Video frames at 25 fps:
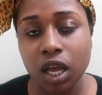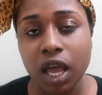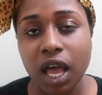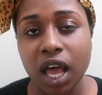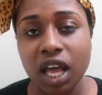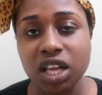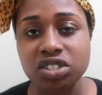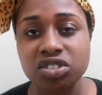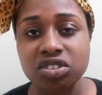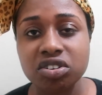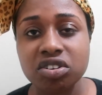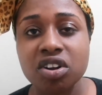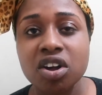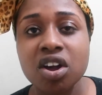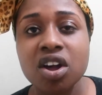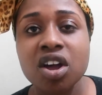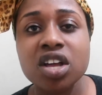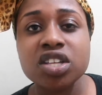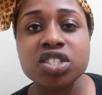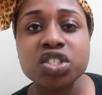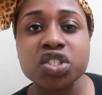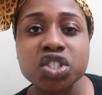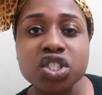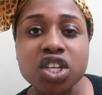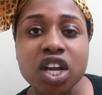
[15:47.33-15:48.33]
Answer,
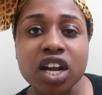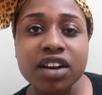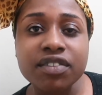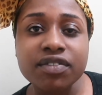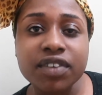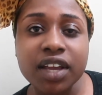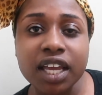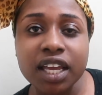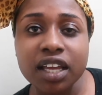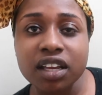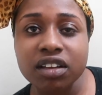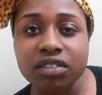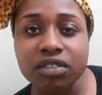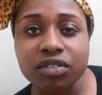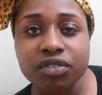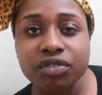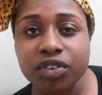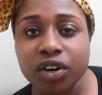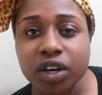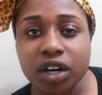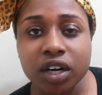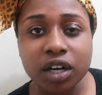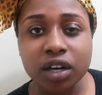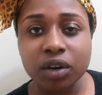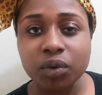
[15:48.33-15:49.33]
survey
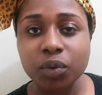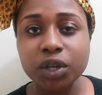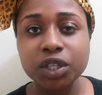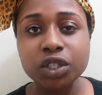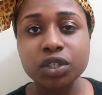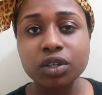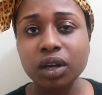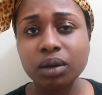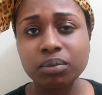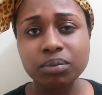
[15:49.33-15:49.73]
for what you.